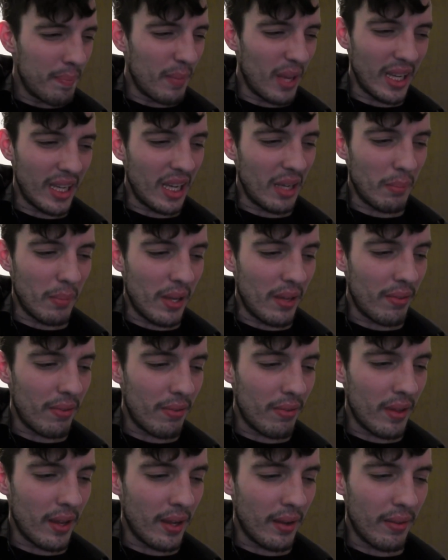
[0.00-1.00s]
making me
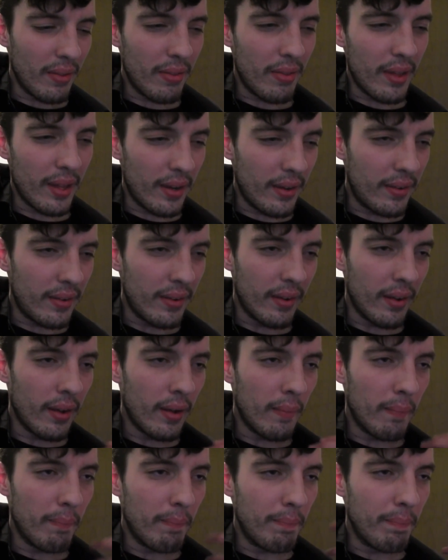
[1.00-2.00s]
think that
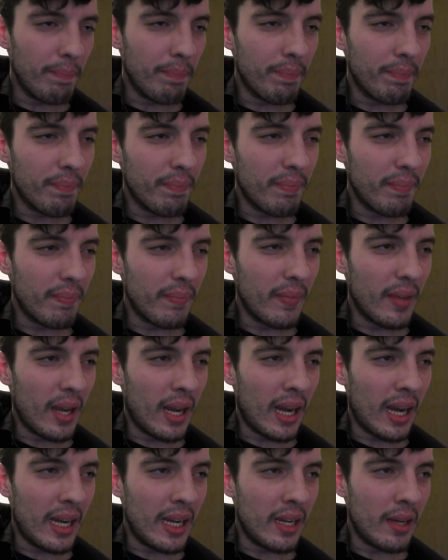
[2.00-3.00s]

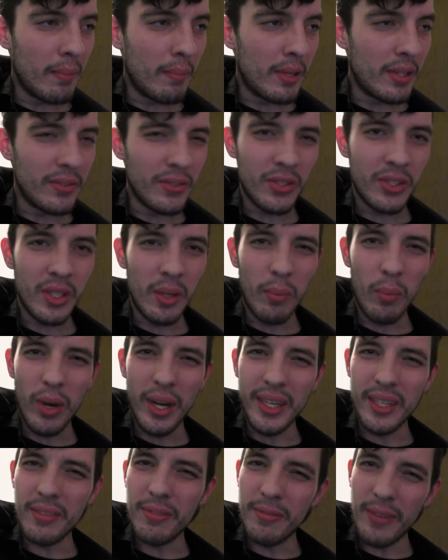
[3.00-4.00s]
I am in some
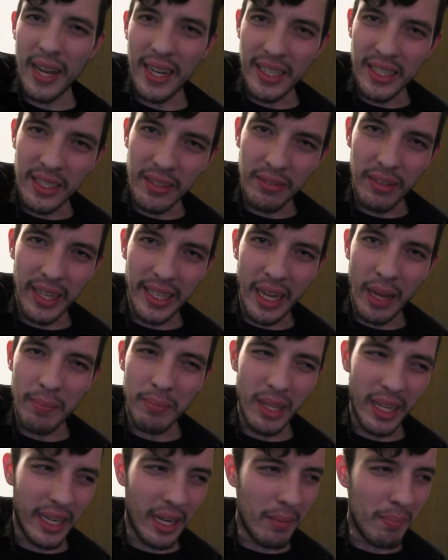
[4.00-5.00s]
way defective, like
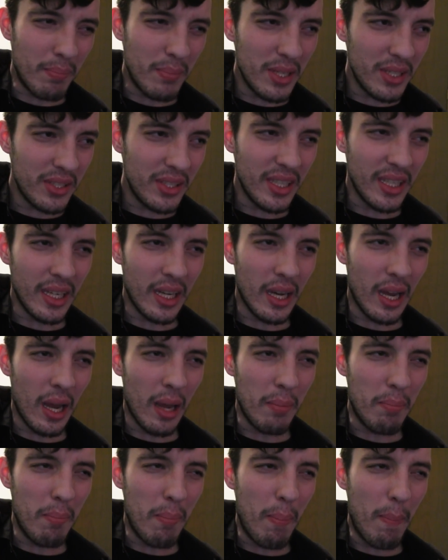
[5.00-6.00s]
I'm missing
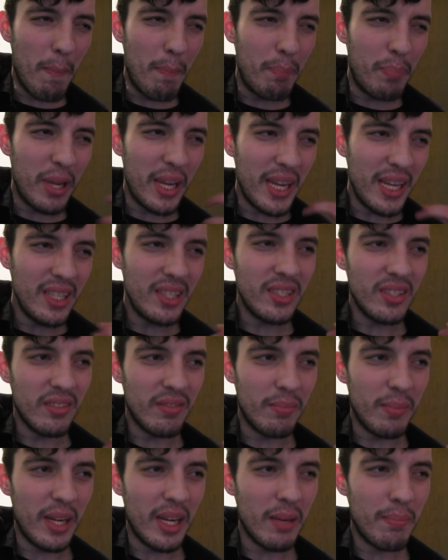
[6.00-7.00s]
a piece
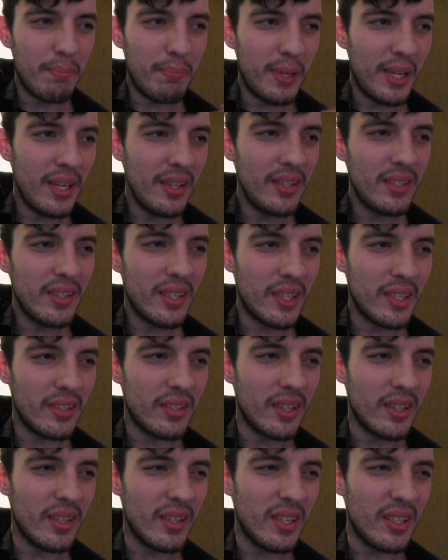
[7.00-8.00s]
of me, a piece that
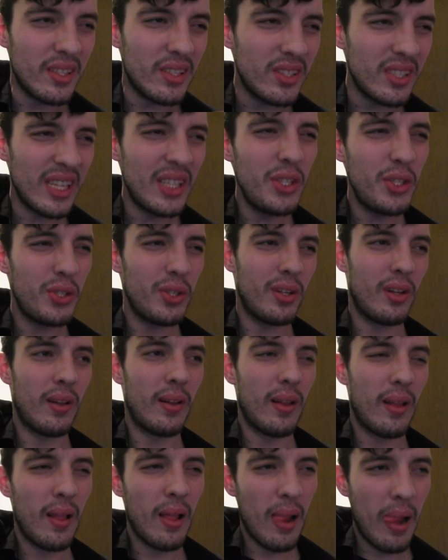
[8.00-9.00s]
is
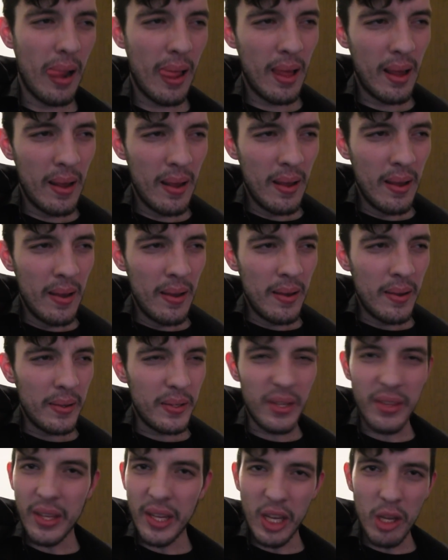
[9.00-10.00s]
essential
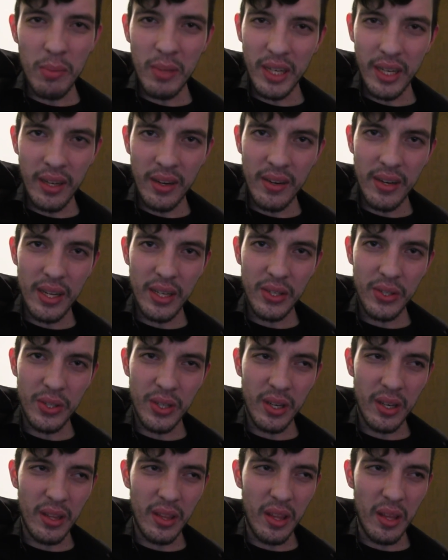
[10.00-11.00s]
to the human
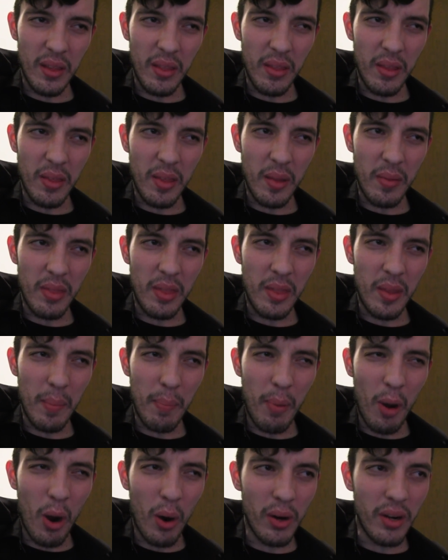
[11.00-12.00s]
condition,
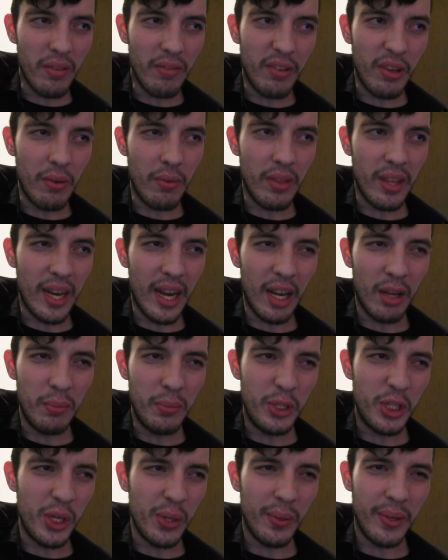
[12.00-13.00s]
the part of you that
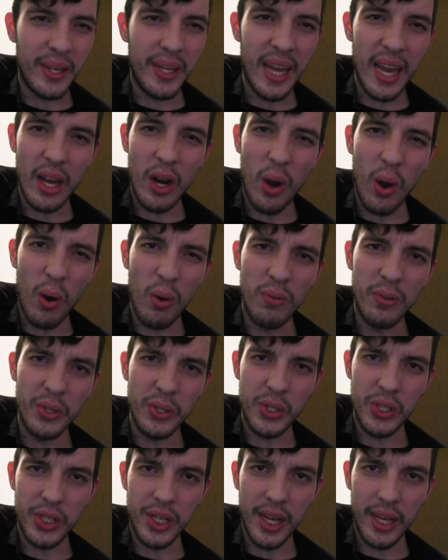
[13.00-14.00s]
helps you get
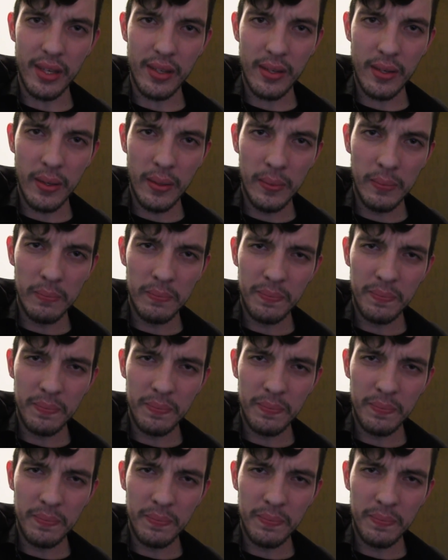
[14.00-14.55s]
over shit.